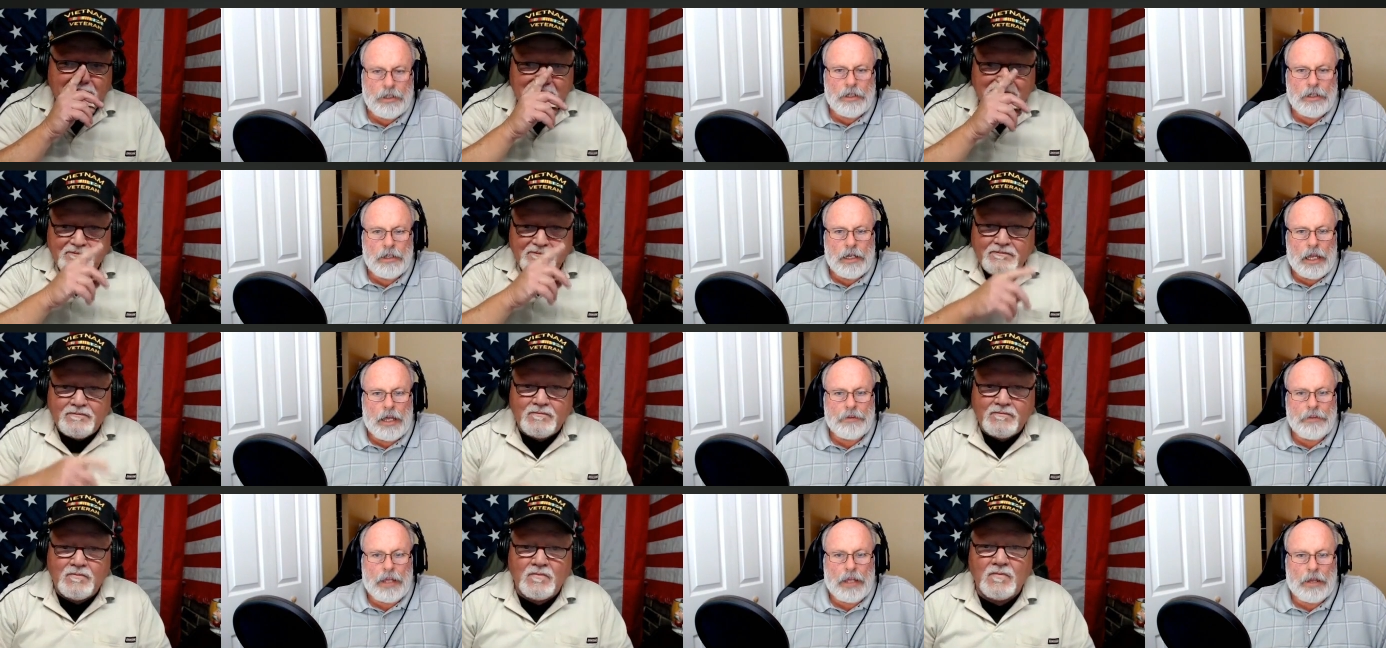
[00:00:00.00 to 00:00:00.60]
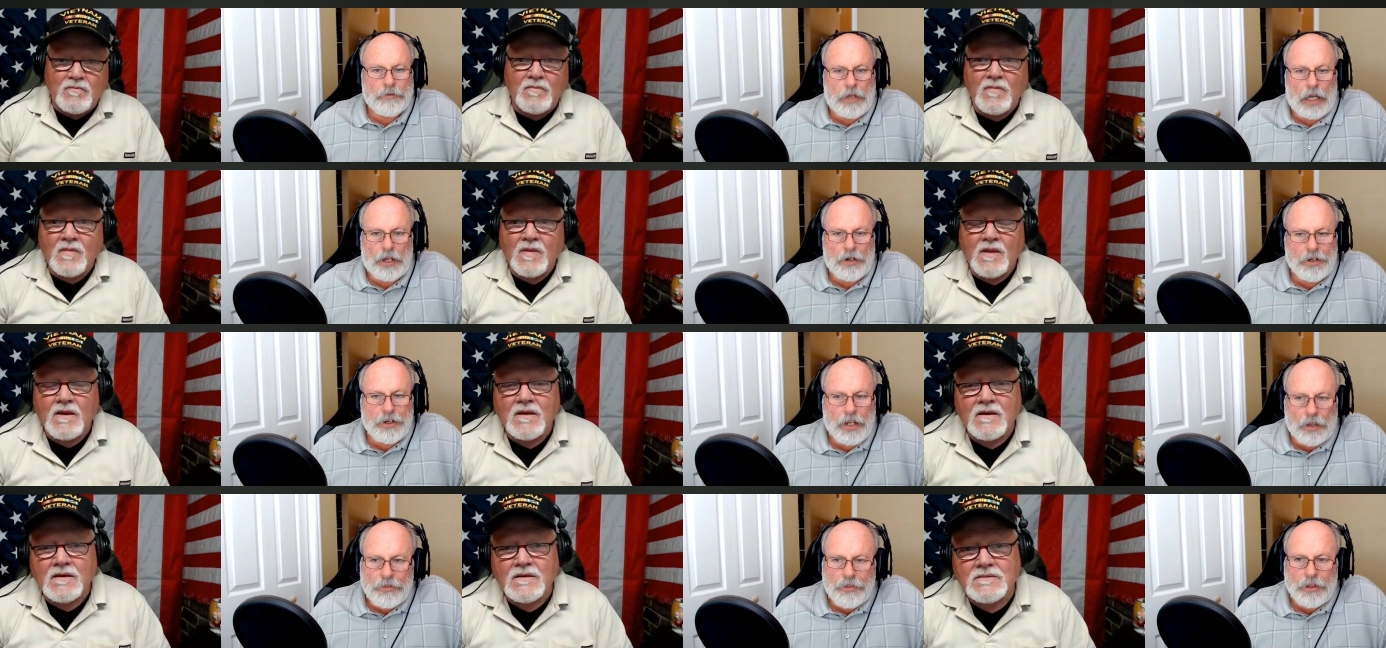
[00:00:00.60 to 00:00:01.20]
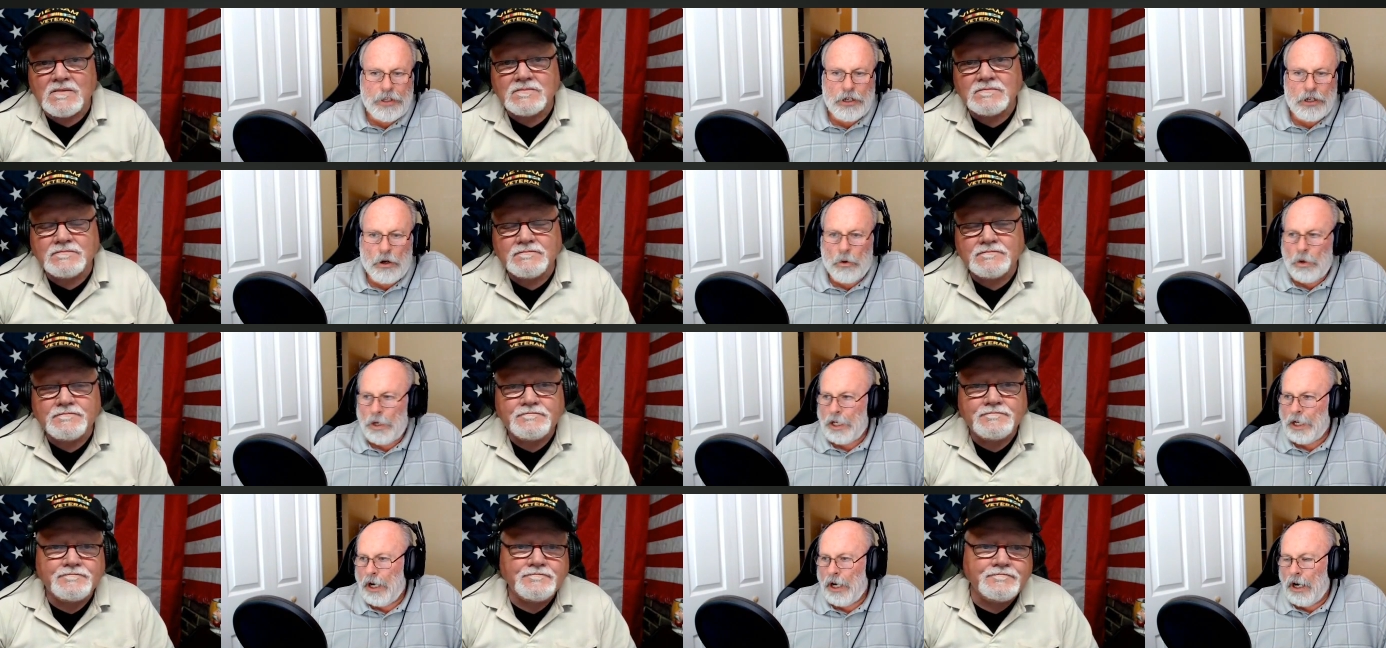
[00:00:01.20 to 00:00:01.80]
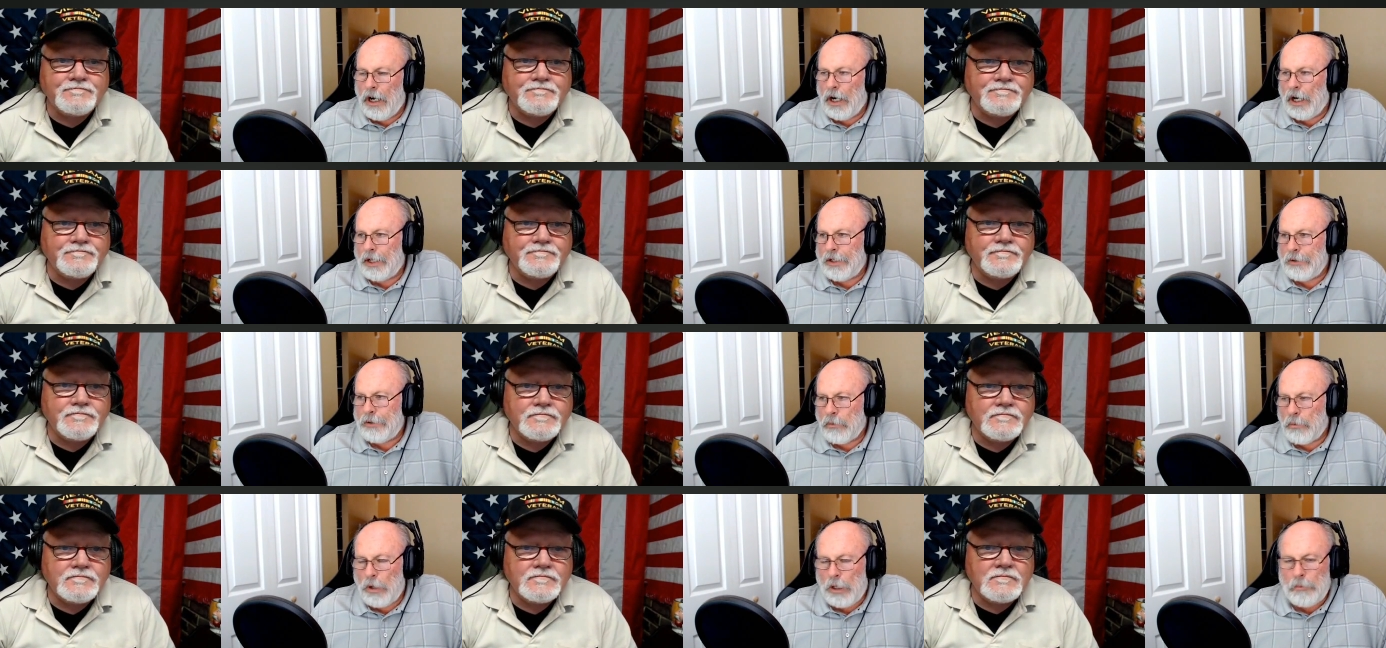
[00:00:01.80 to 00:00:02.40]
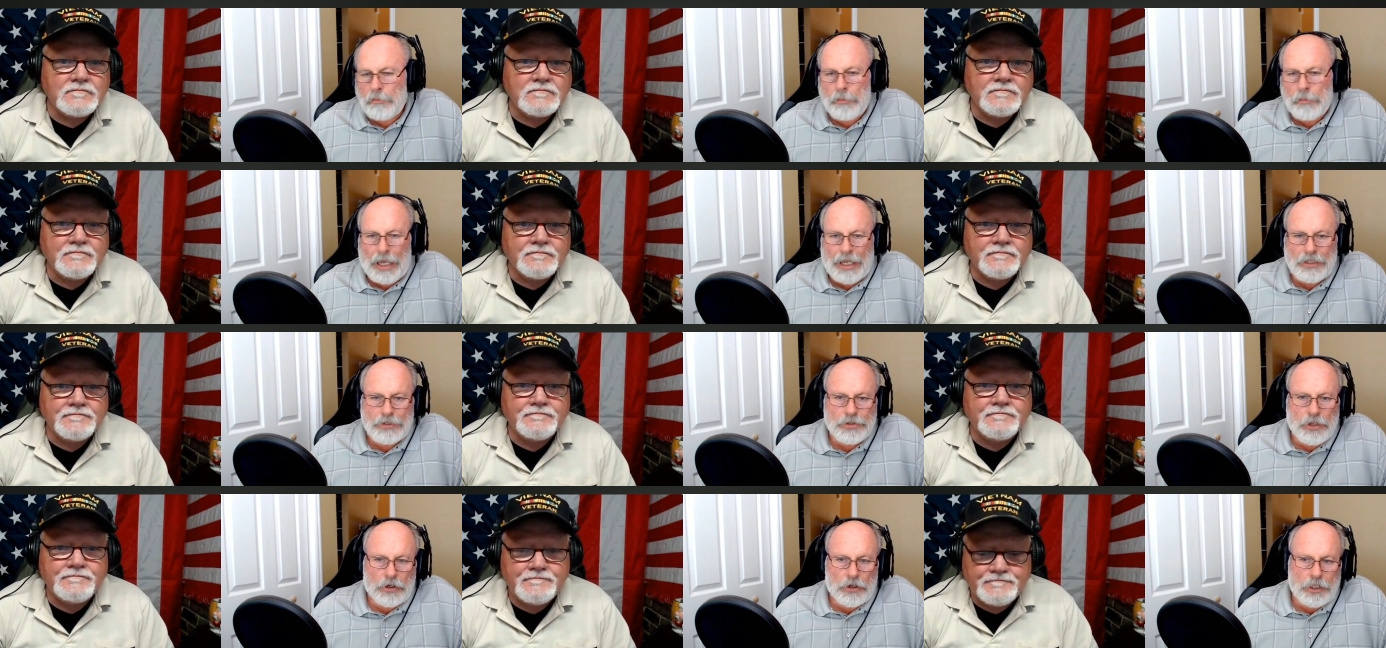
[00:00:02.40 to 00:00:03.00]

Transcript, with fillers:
Speaker 1: and they have got nothing going on, we base our